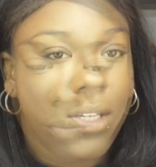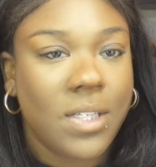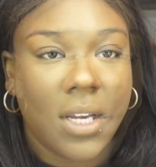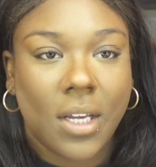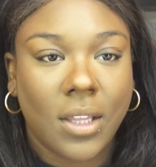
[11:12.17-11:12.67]

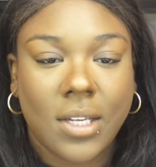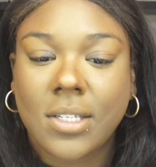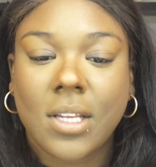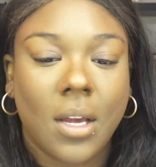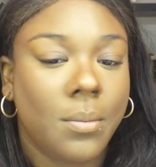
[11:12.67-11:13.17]
Taking that
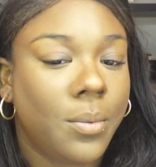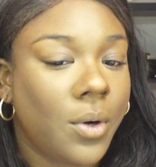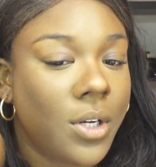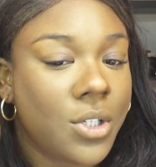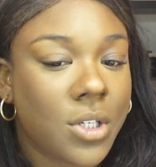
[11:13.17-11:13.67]
same
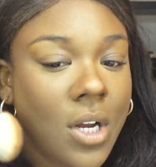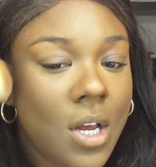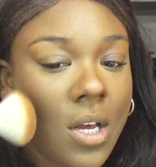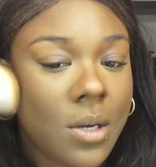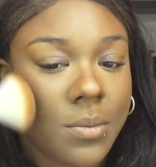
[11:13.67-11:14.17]
brush,
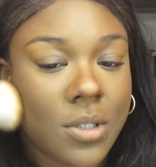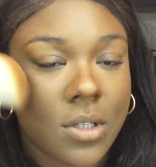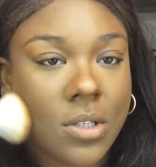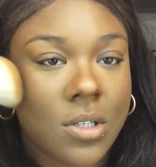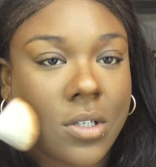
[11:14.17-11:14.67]
I'm
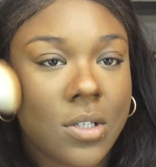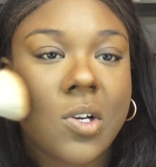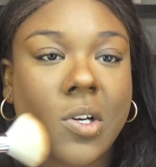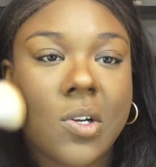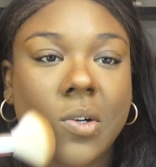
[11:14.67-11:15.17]
just gonna
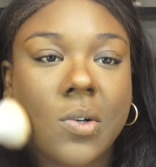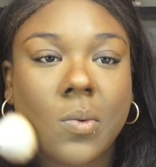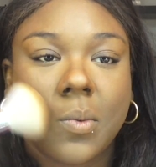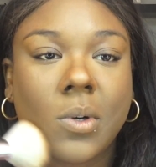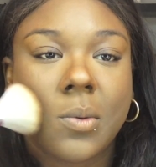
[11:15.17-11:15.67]
kind of
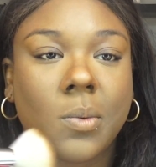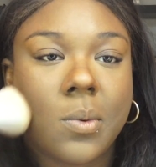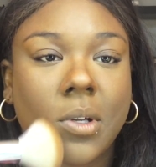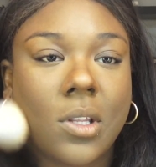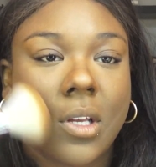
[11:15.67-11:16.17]
wipe
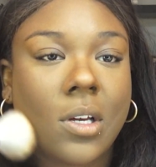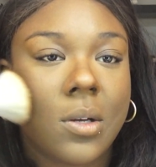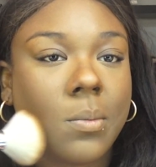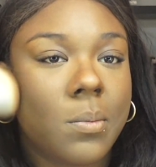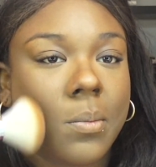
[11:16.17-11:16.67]
away
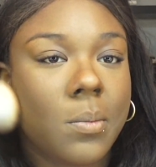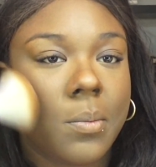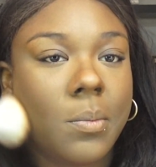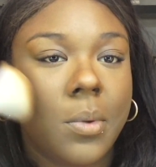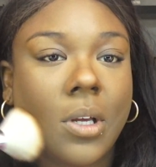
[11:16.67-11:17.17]
that
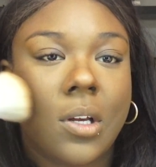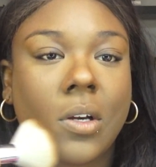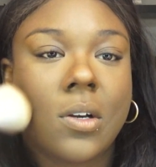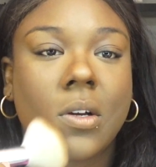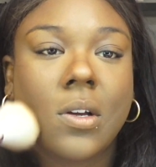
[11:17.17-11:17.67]

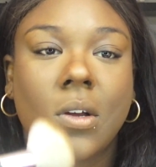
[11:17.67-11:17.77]
bake,